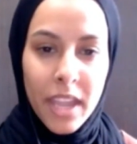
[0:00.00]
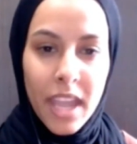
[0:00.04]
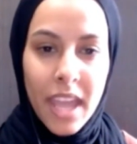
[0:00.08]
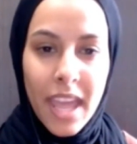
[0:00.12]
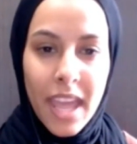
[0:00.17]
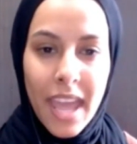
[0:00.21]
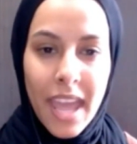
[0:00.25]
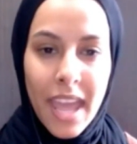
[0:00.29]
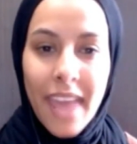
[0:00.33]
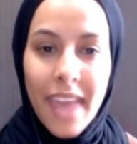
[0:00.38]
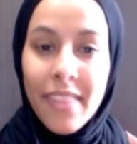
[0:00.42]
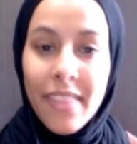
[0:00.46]

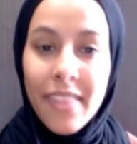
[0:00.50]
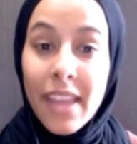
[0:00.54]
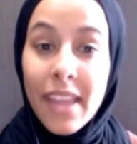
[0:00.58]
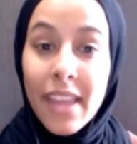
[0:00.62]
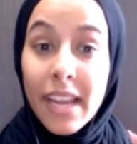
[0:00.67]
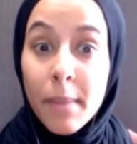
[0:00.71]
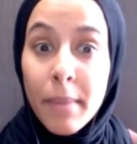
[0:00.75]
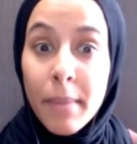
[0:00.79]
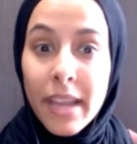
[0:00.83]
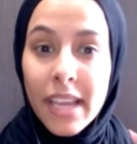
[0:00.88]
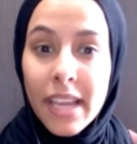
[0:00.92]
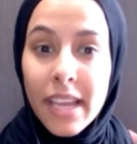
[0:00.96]
And that can
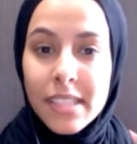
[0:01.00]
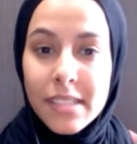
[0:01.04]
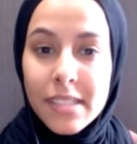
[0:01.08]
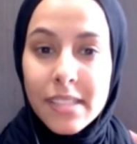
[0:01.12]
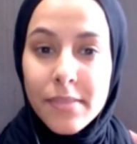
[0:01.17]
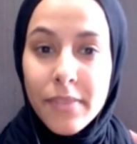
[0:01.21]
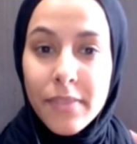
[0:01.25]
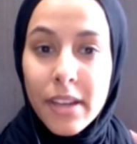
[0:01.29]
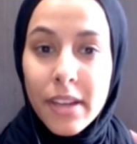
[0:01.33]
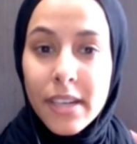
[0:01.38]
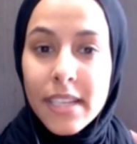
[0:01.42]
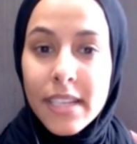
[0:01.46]
make it
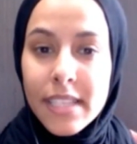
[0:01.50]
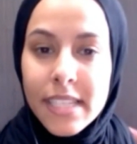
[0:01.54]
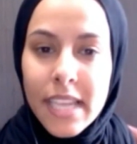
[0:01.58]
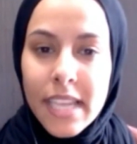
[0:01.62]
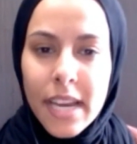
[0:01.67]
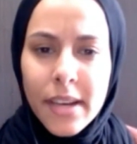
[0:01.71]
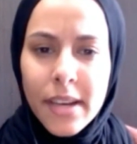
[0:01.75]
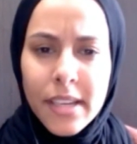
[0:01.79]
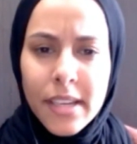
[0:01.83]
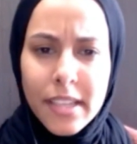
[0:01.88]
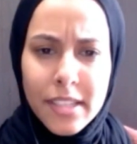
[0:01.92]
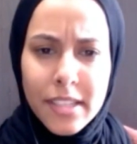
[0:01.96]
very
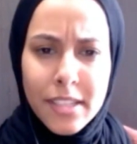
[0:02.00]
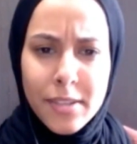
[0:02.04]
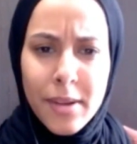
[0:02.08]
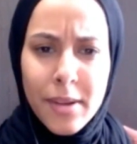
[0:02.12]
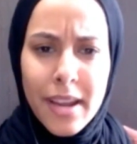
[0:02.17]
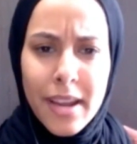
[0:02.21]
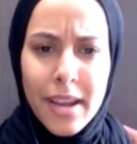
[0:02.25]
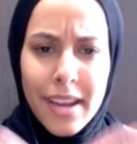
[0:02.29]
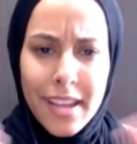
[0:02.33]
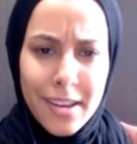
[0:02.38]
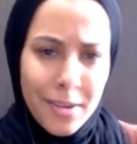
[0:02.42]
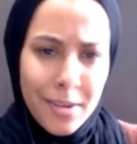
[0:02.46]
scary to try
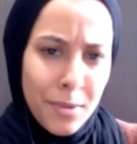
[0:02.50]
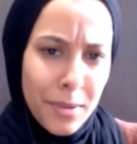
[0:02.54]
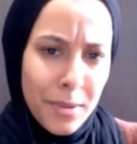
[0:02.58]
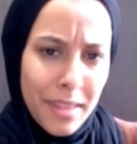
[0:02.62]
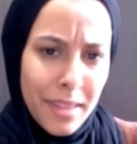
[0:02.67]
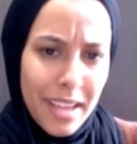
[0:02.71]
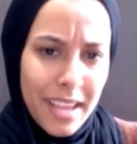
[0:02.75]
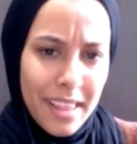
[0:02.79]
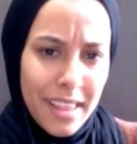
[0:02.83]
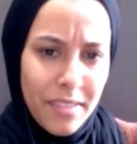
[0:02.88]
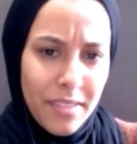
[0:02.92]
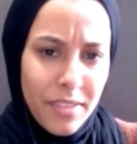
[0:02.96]
to endure
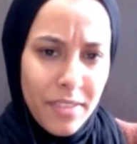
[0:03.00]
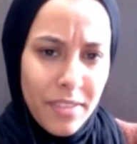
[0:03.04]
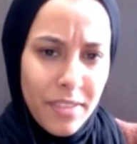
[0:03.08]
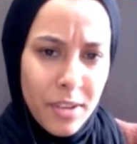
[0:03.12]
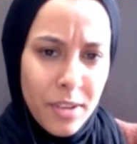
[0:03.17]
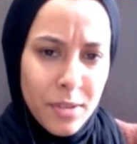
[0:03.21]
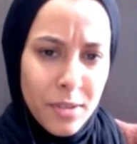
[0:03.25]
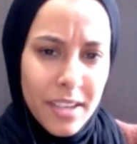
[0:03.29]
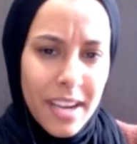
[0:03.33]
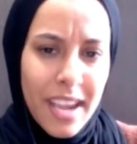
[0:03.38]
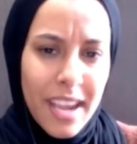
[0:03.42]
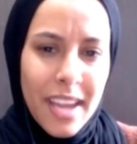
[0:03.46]
that in the
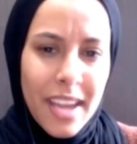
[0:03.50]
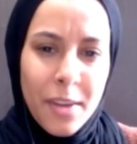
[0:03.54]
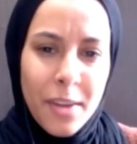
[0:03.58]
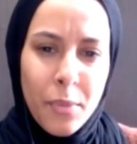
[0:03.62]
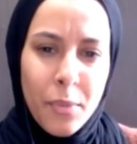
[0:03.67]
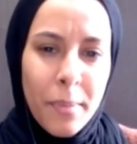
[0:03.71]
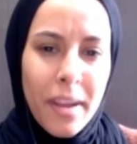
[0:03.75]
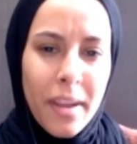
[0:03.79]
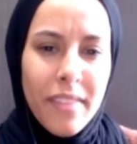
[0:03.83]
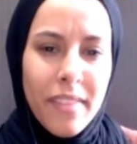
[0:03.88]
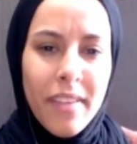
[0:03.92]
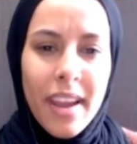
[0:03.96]
future. And we
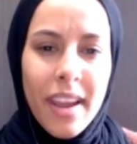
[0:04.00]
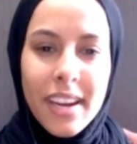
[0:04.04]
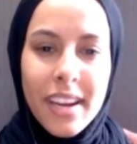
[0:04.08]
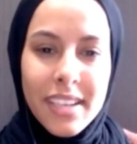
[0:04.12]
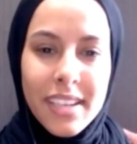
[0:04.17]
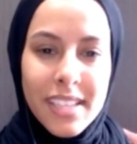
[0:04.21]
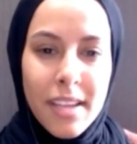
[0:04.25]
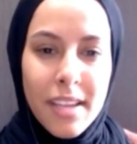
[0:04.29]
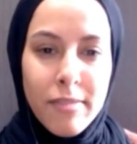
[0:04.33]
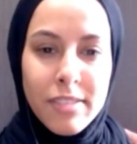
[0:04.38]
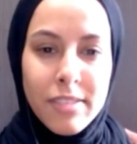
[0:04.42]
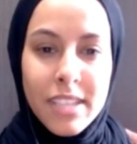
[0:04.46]
might find
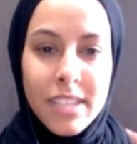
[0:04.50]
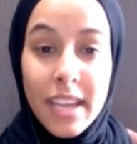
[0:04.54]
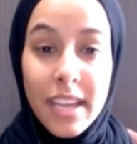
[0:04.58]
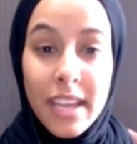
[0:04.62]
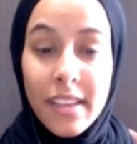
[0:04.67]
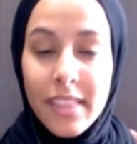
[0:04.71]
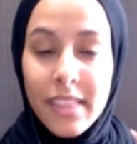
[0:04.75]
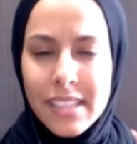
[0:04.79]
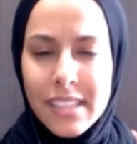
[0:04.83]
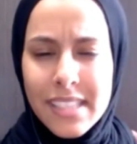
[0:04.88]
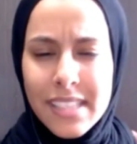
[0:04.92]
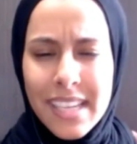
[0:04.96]
ourselves saying
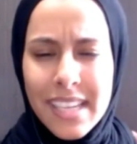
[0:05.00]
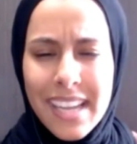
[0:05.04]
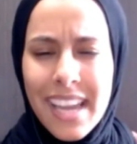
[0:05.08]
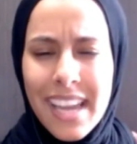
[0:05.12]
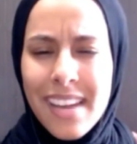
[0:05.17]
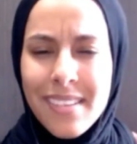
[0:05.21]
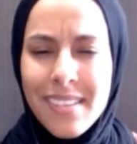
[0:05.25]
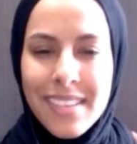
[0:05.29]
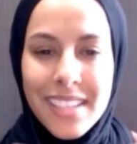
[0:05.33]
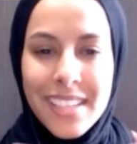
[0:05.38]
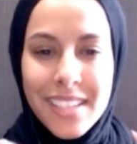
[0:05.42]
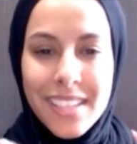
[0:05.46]
things like, I
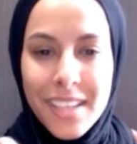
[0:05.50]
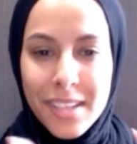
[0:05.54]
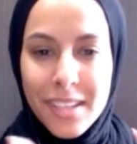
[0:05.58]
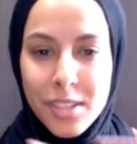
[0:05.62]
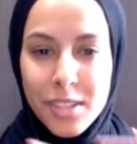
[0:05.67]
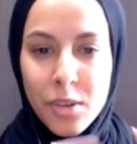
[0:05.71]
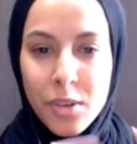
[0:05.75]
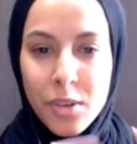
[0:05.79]
don't need touch, or